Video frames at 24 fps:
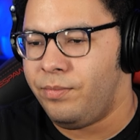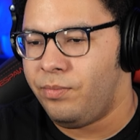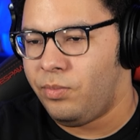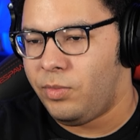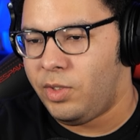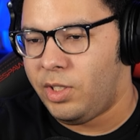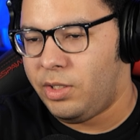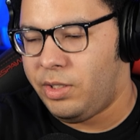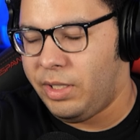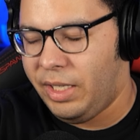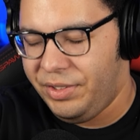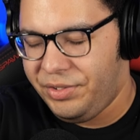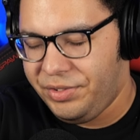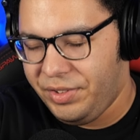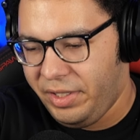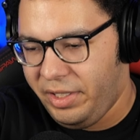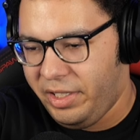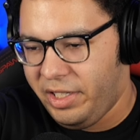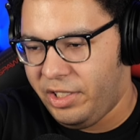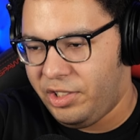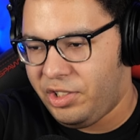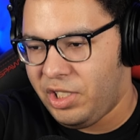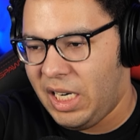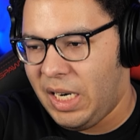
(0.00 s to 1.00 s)
So I've seen
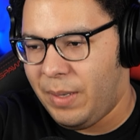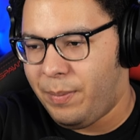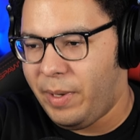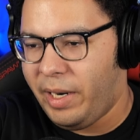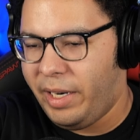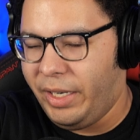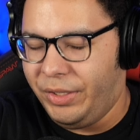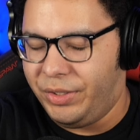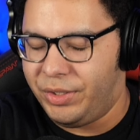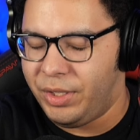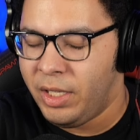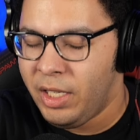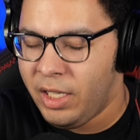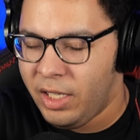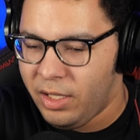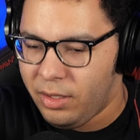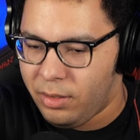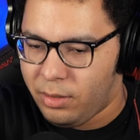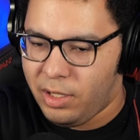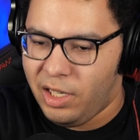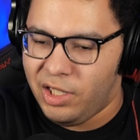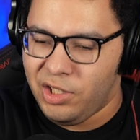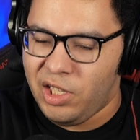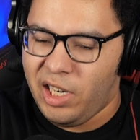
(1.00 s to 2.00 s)
your jawbreakers.
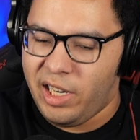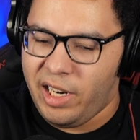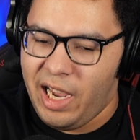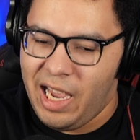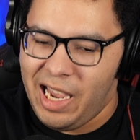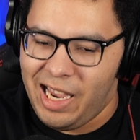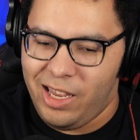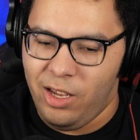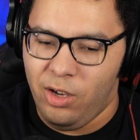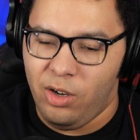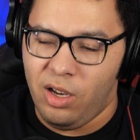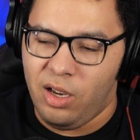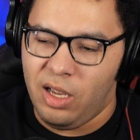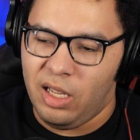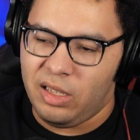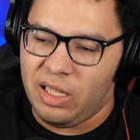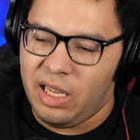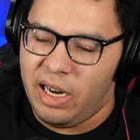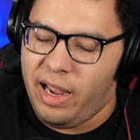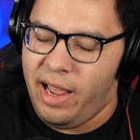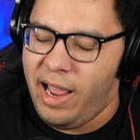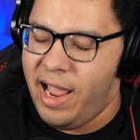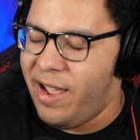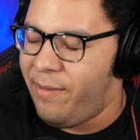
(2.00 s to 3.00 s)
They're gigantic. You can cut
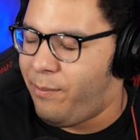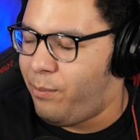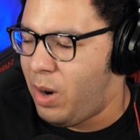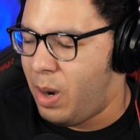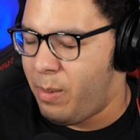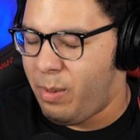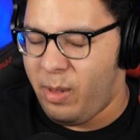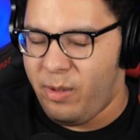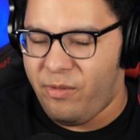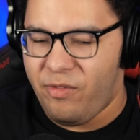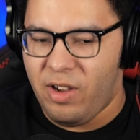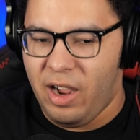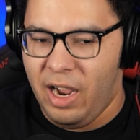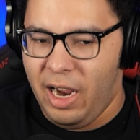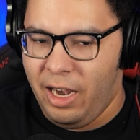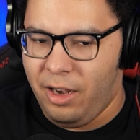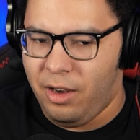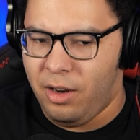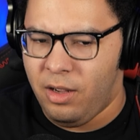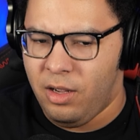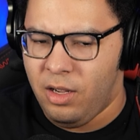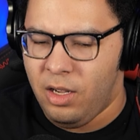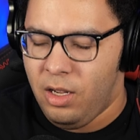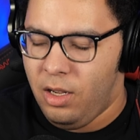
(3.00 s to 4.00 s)
that in half perfectly fine.
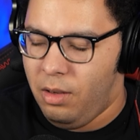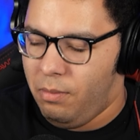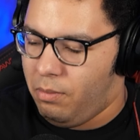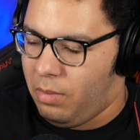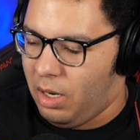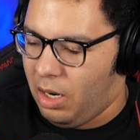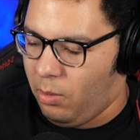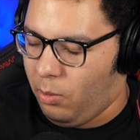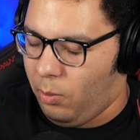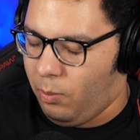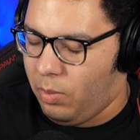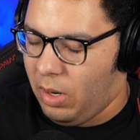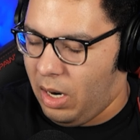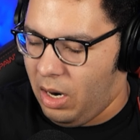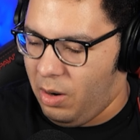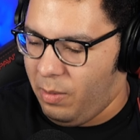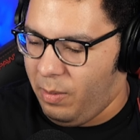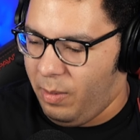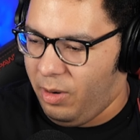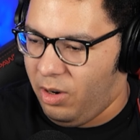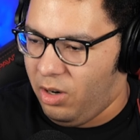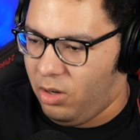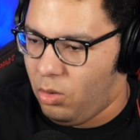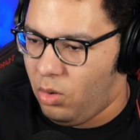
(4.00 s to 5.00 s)

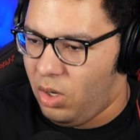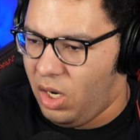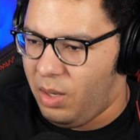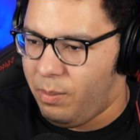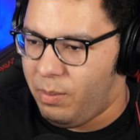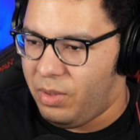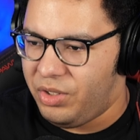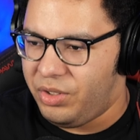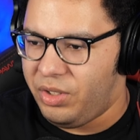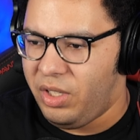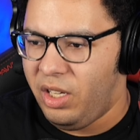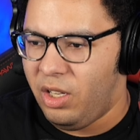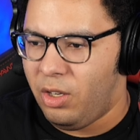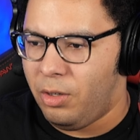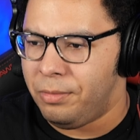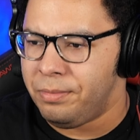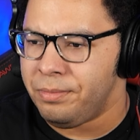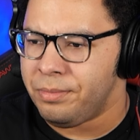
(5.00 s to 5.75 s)
Probably annoying, but still.